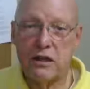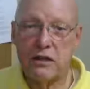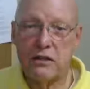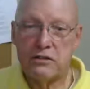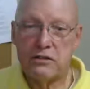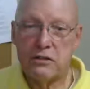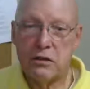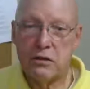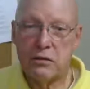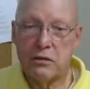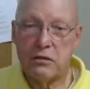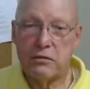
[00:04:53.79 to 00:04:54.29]

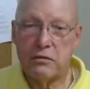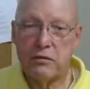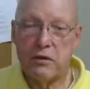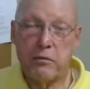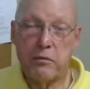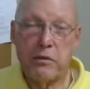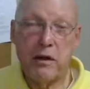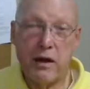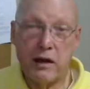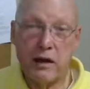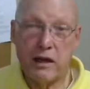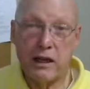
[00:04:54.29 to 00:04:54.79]
So
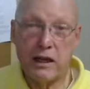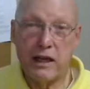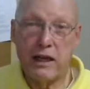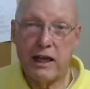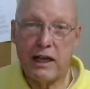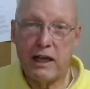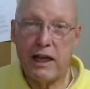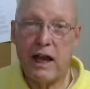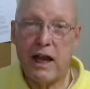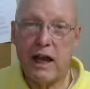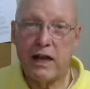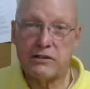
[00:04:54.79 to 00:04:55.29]
apparently
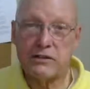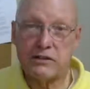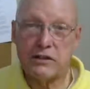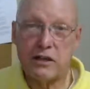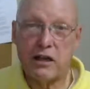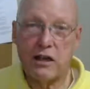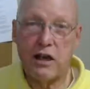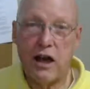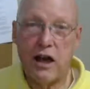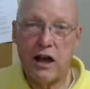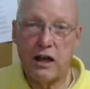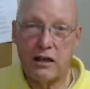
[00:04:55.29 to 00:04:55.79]
he
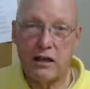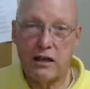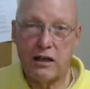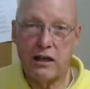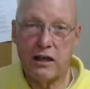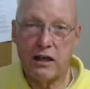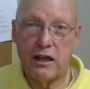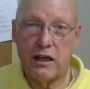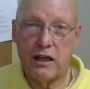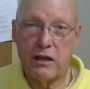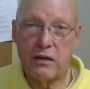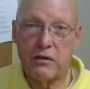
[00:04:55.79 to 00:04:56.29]
hasn't gotten
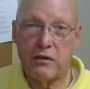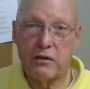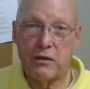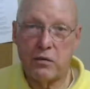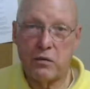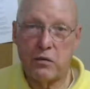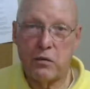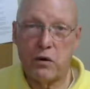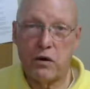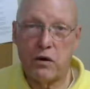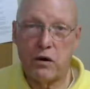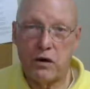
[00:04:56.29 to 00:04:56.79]
the
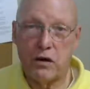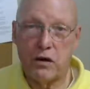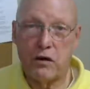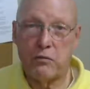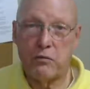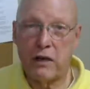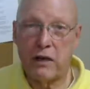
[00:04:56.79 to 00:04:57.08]
word.